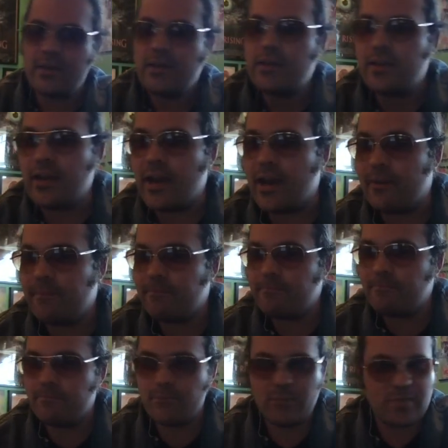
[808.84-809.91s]
Yeah.
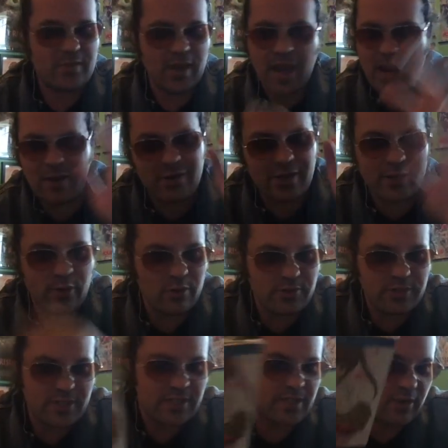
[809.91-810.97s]
So I don't need to go
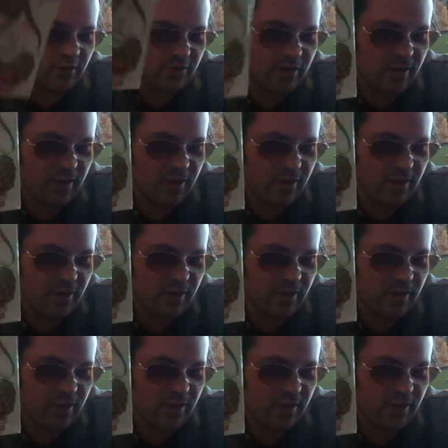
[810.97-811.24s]
into details